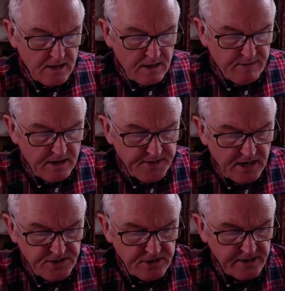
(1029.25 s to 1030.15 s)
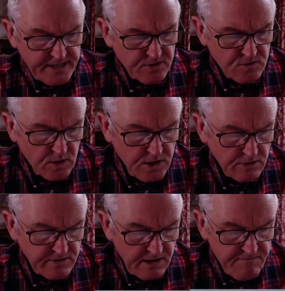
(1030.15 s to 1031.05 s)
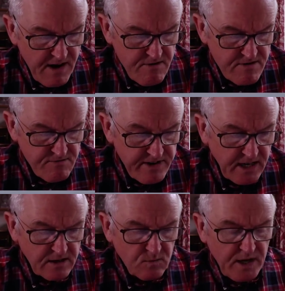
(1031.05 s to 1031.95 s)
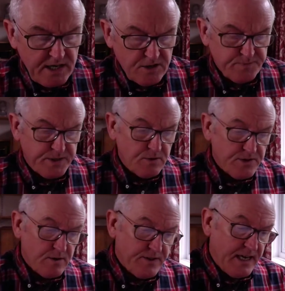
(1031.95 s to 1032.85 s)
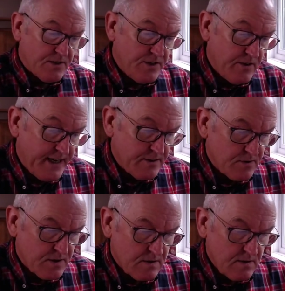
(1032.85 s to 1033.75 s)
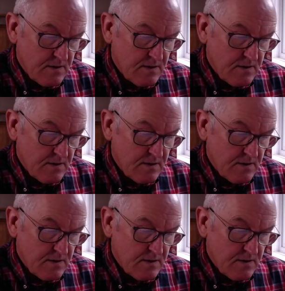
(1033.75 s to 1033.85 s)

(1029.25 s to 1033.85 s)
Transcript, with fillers: About 1,000 young adults were currently really unwell in hospital, so 1,000 young adults